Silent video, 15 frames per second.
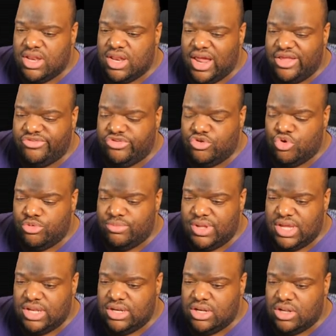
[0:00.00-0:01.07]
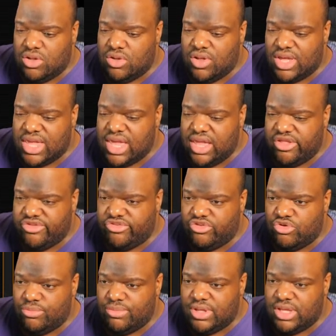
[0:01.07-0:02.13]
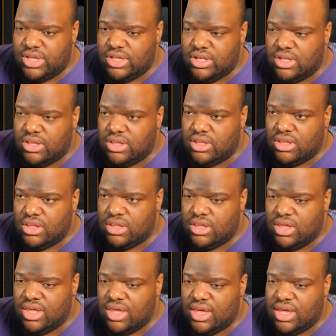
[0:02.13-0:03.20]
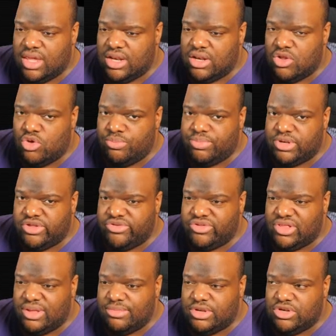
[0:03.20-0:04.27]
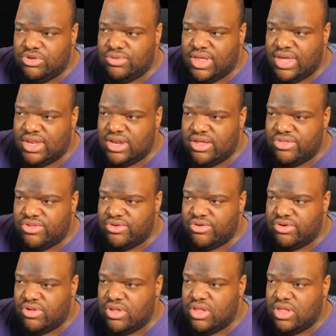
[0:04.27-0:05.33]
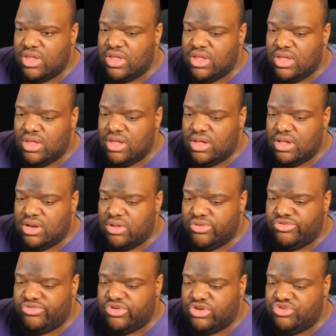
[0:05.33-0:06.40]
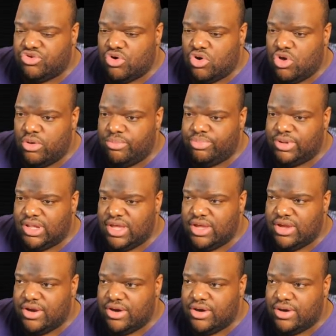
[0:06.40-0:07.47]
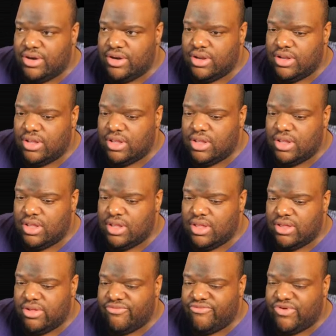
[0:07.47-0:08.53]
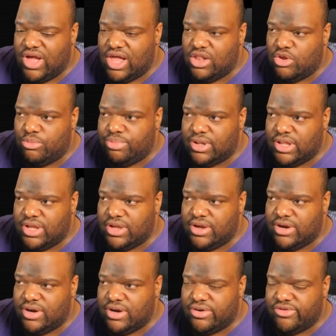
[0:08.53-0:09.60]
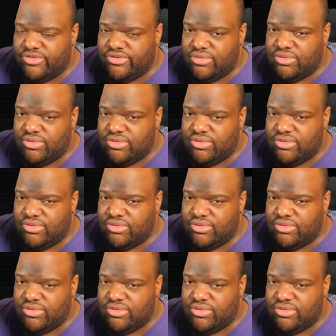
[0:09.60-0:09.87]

Can I zoom in? No, I can't zoom in. And nope, it doesn't let me do that either. Hold on. Center on player. Follow player.